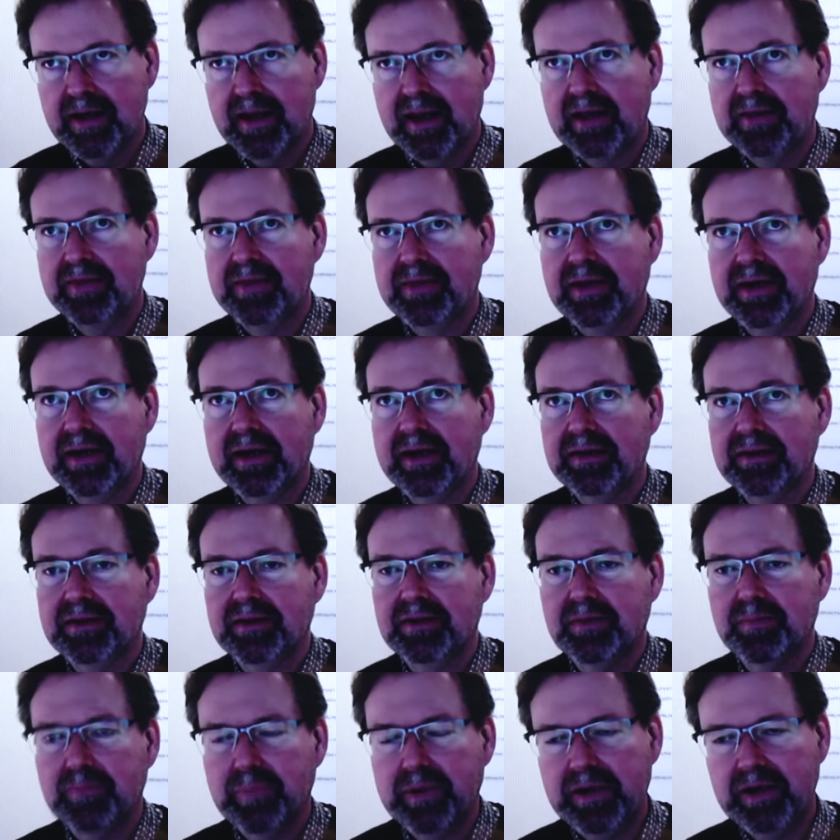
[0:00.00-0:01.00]
And then
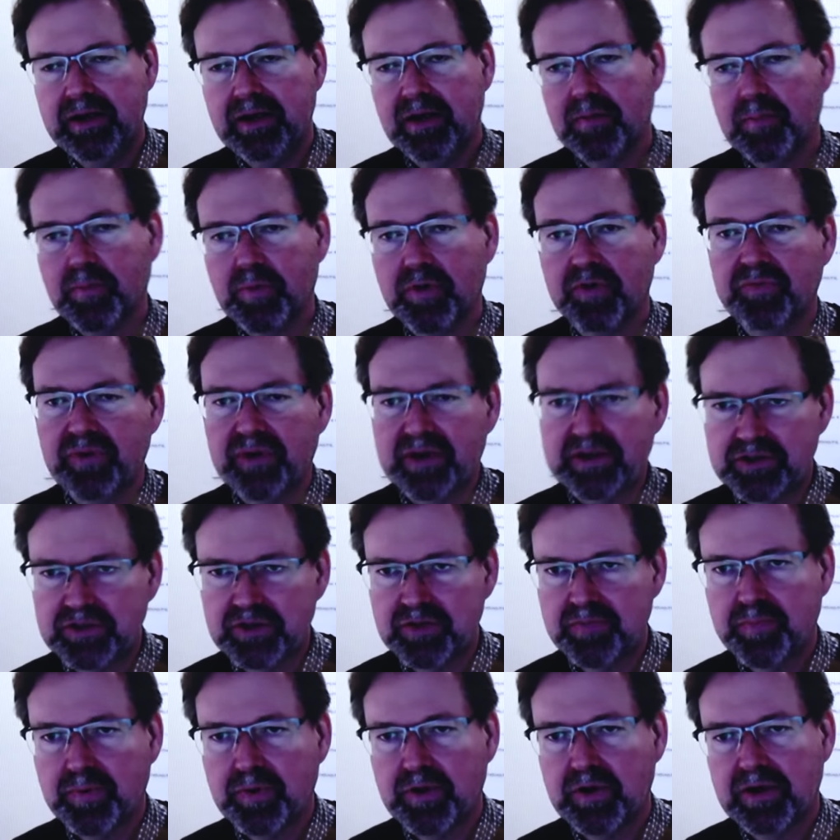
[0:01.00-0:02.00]
the being a
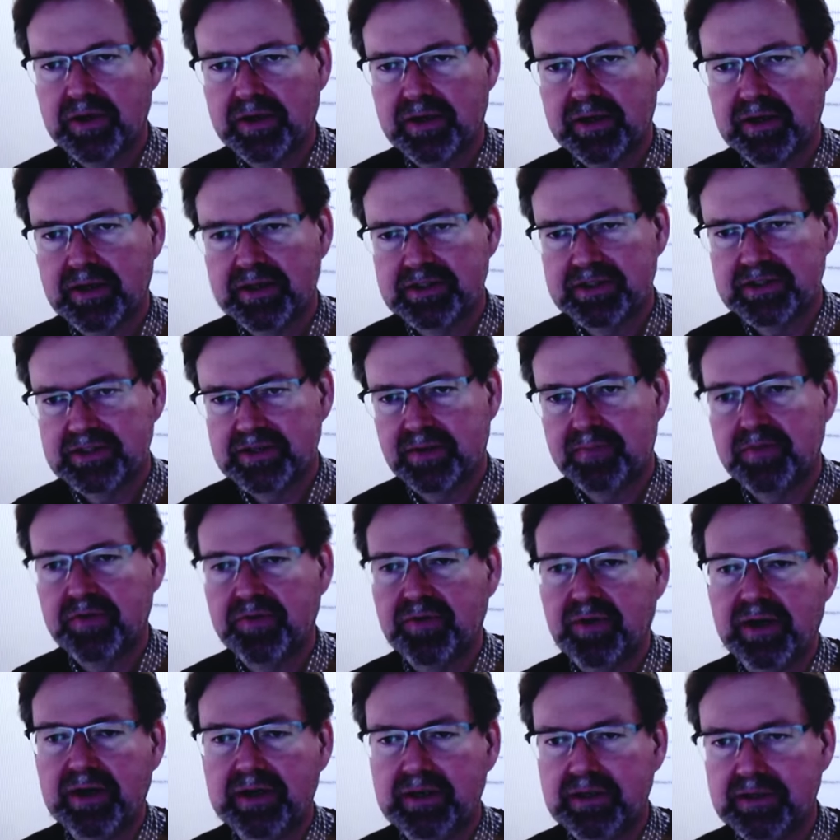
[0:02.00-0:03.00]
professor part gets
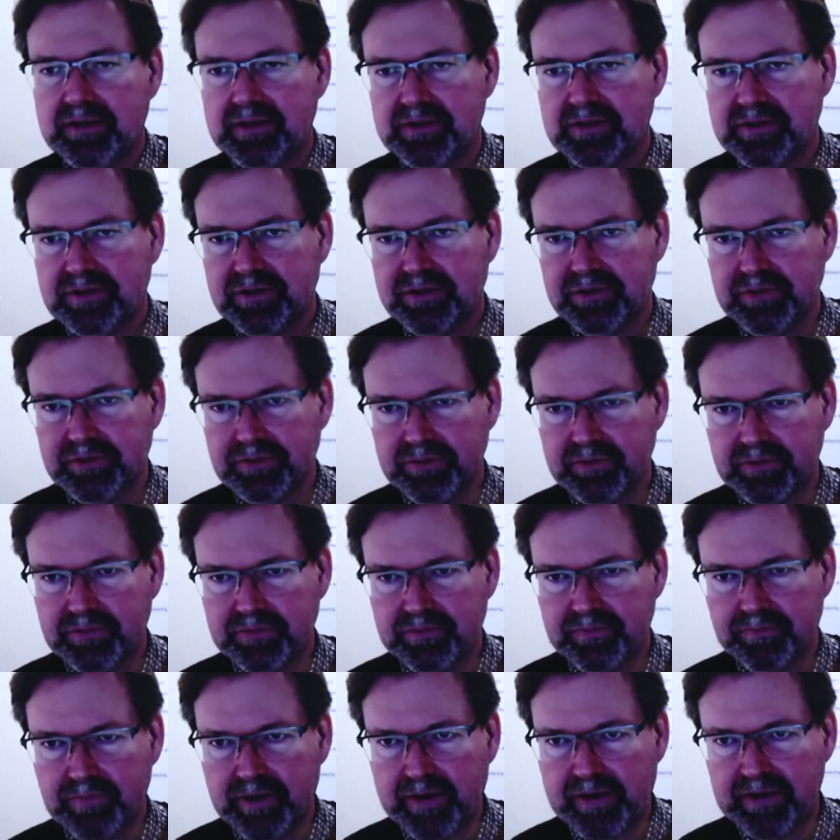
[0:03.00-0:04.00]
subdivided into
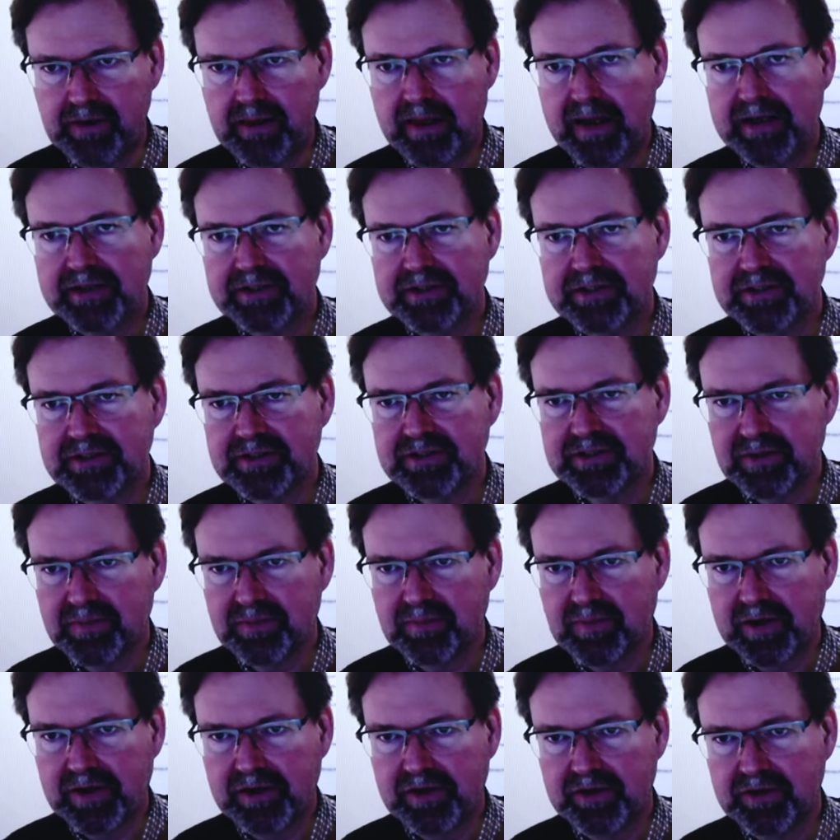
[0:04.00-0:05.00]
my classes
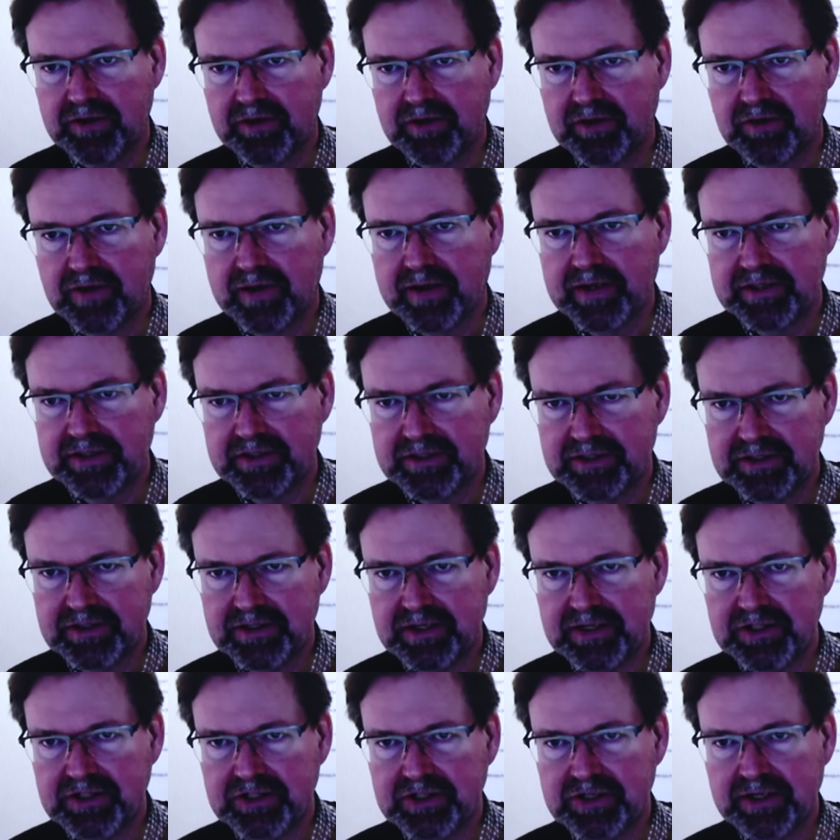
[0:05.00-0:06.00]
and my undergrads in
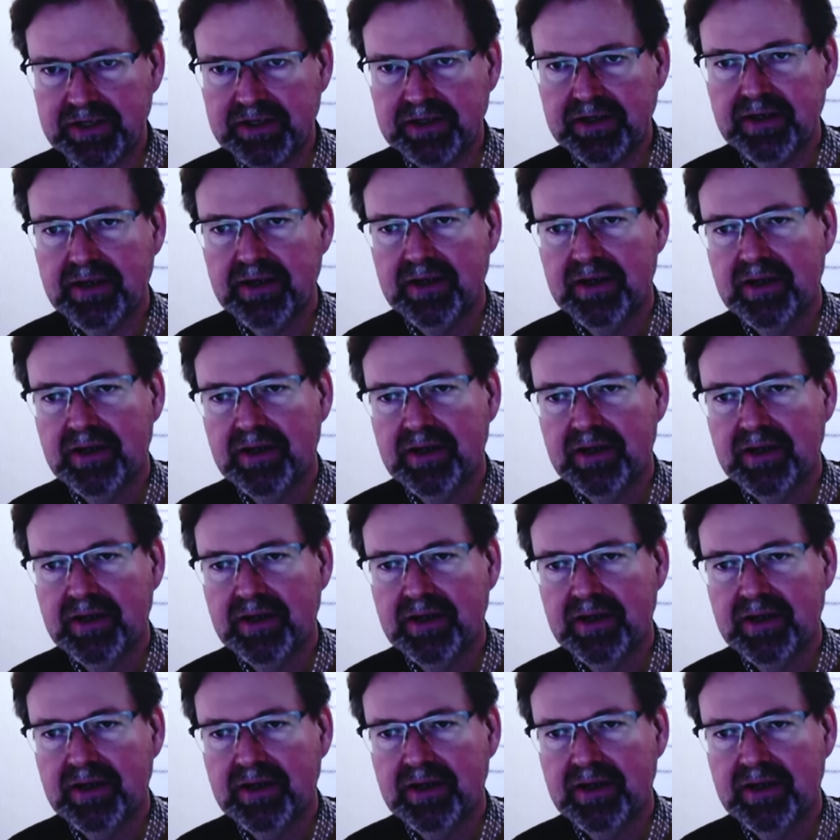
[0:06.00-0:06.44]
teaching,